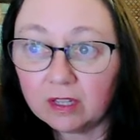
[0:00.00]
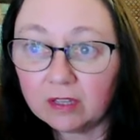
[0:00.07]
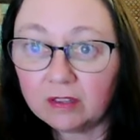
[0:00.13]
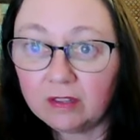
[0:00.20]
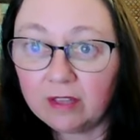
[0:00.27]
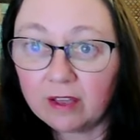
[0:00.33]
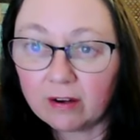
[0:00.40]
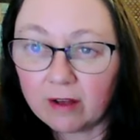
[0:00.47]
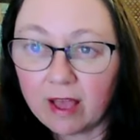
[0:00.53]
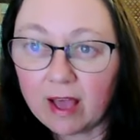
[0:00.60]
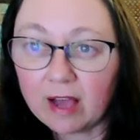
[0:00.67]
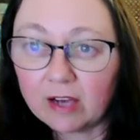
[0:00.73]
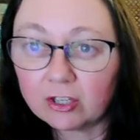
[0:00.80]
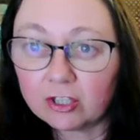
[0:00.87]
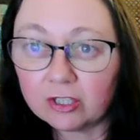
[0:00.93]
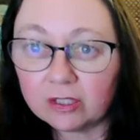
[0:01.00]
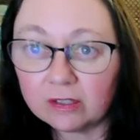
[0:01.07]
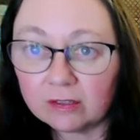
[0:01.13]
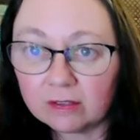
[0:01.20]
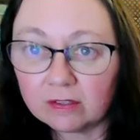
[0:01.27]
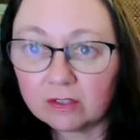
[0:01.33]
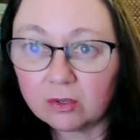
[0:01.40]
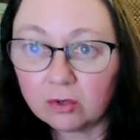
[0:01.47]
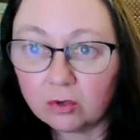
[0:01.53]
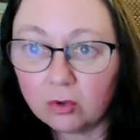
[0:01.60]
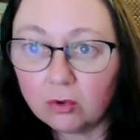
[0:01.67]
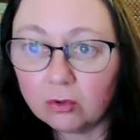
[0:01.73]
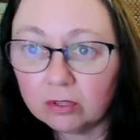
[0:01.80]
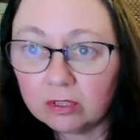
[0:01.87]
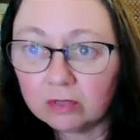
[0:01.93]
their actions
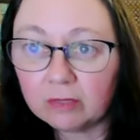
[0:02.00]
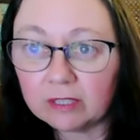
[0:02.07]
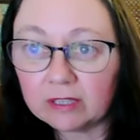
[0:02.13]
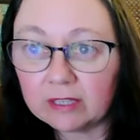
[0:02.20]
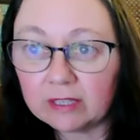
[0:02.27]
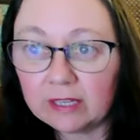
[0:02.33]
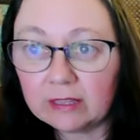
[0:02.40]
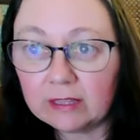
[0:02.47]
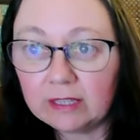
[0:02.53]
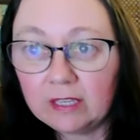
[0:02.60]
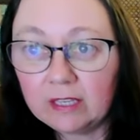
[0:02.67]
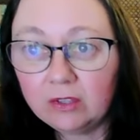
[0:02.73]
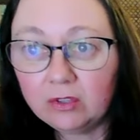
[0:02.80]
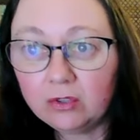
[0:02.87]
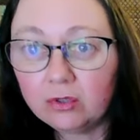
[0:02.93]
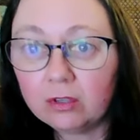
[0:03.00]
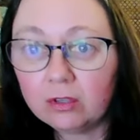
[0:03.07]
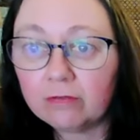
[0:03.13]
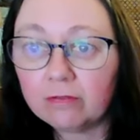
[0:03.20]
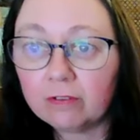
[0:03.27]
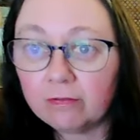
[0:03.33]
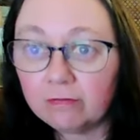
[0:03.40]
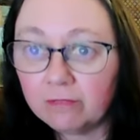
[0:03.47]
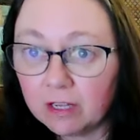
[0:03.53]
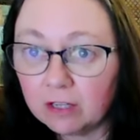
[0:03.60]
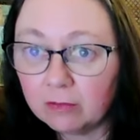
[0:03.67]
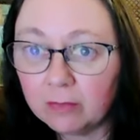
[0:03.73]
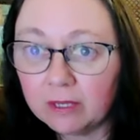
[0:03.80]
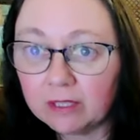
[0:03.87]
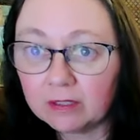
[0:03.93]
ultimately lead to the
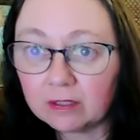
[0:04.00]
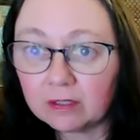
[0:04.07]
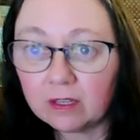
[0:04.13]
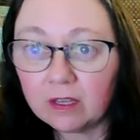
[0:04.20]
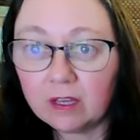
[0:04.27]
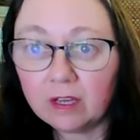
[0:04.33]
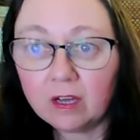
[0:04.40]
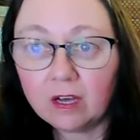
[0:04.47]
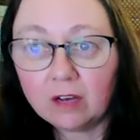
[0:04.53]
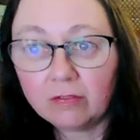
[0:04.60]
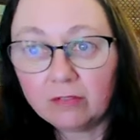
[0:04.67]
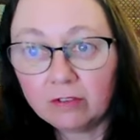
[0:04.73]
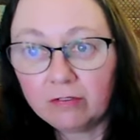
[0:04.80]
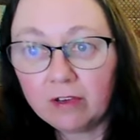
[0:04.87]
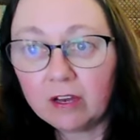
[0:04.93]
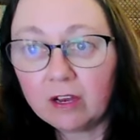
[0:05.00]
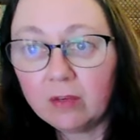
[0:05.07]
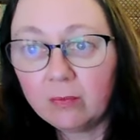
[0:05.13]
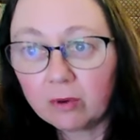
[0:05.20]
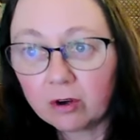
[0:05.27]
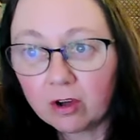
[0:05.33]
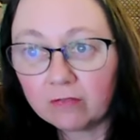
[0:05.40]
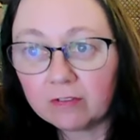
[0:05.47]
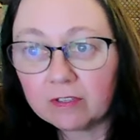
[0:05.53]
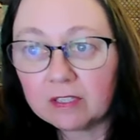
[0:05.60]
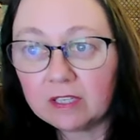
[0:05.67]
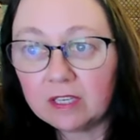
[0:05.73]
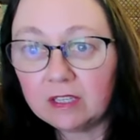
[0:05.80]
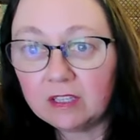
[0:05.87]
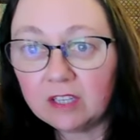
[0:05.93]
fulfillment of the very
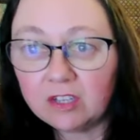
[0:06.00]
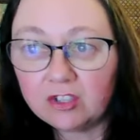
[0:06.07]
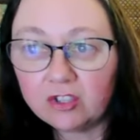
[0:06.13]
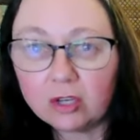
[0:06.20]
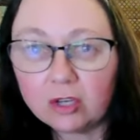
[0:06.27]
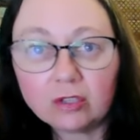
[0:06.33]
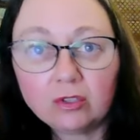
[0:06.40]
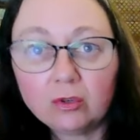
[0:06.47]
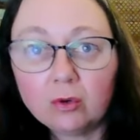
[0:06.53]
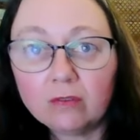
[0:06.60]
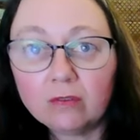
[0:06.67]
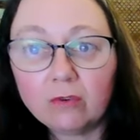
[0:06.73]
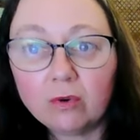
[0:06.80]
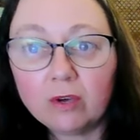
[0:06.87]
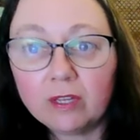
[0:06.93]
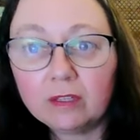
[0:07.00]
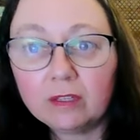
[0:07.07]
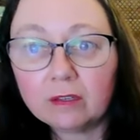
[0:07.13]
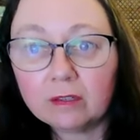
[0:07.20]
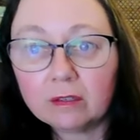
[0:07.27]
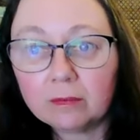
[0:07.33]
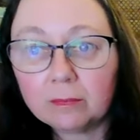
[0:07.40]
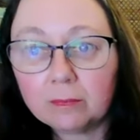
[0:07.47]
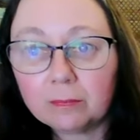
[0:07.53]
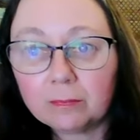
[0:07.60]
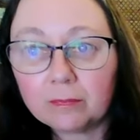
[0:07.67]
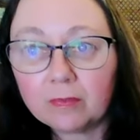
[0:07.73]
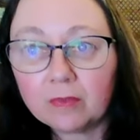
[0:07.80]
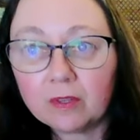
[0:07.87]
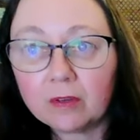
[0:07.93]
prophecy they sought to avoid.
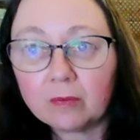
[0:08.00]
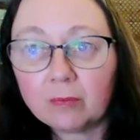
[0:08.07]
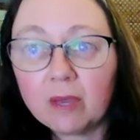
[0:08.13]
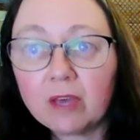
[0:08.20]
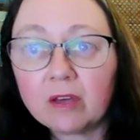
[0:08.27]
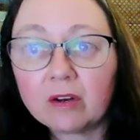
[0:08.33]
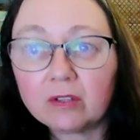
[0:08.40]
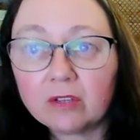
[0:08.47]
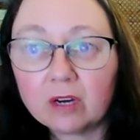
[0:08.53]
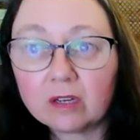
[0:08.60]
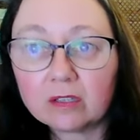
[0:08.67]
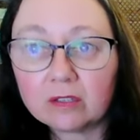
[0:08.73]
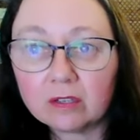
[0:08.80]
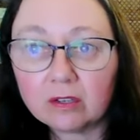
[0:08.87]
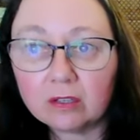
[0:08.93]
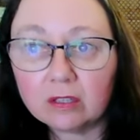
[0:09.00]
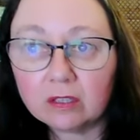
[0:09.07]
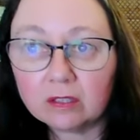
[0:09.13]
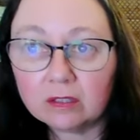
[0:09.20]
Paradoxical.